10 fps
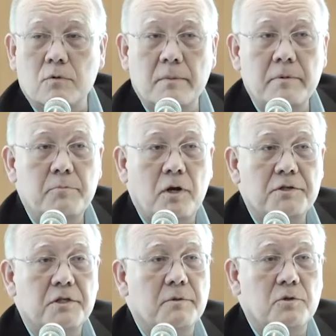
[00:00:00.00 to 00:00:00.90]
well, let me
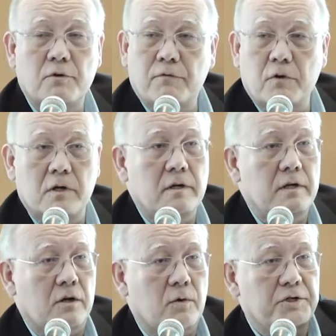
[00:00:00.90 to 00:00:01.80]
pause and look for a,
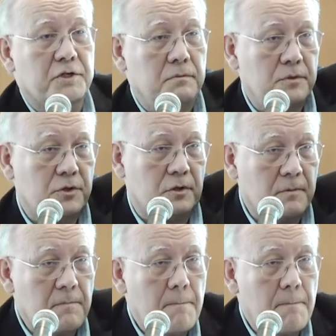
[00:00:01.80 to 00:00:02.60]
a question, sir.